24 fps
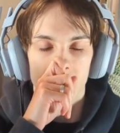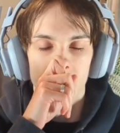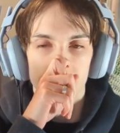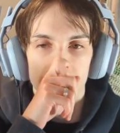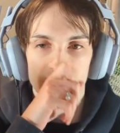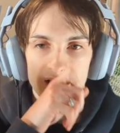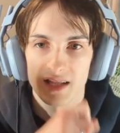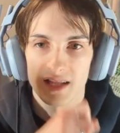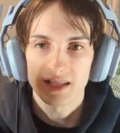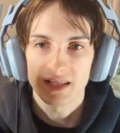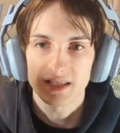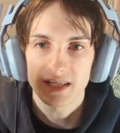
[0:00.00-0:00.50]

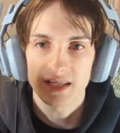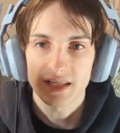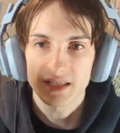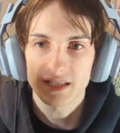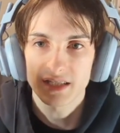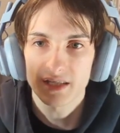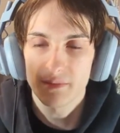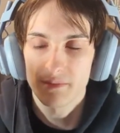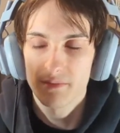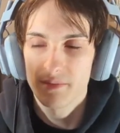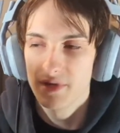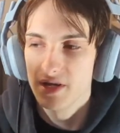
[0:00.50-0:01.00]
Let's get
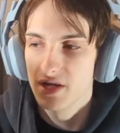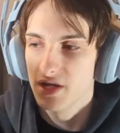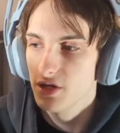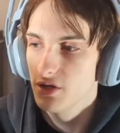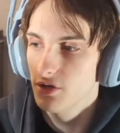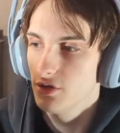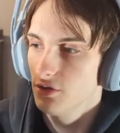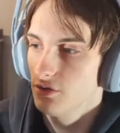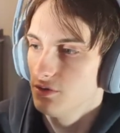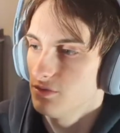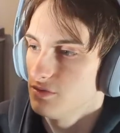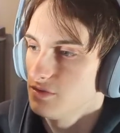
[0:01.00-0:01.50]
some
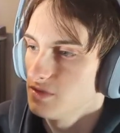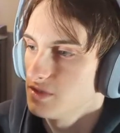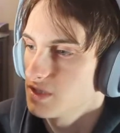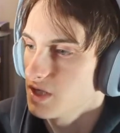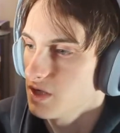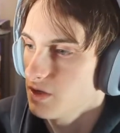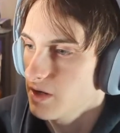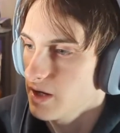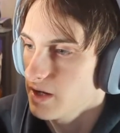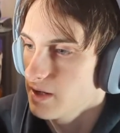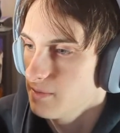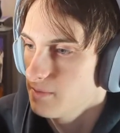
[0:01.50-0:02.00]
news. Okay.